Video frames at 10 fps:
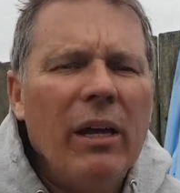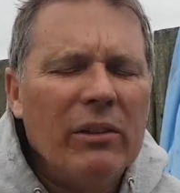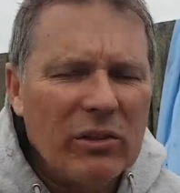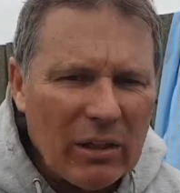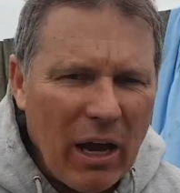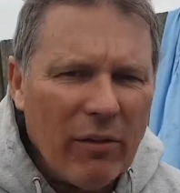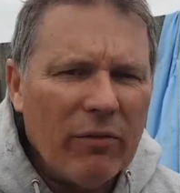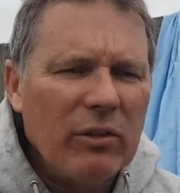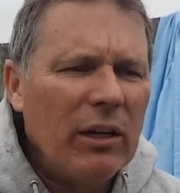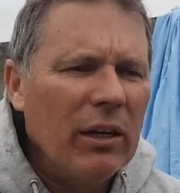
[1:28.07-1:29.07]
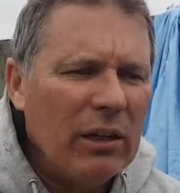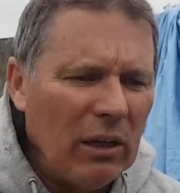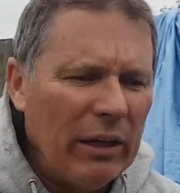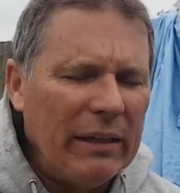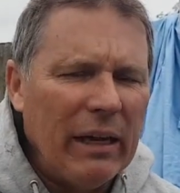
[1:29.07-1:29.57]
scuffed,
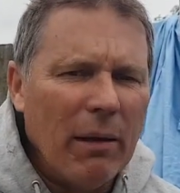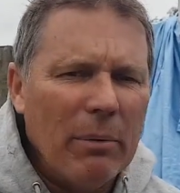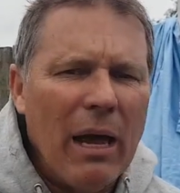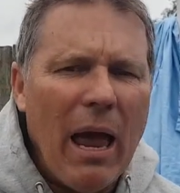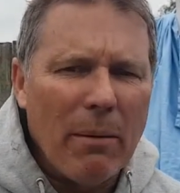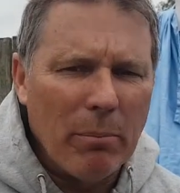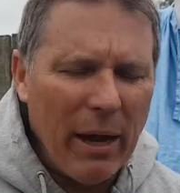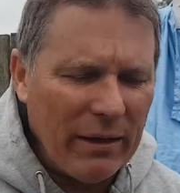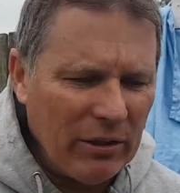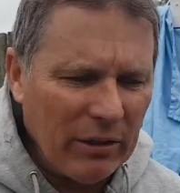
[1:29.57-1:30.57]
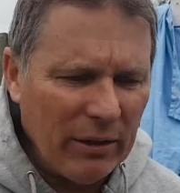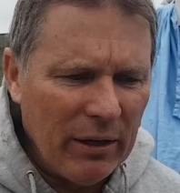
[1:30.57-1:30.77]
cleaned up and painted,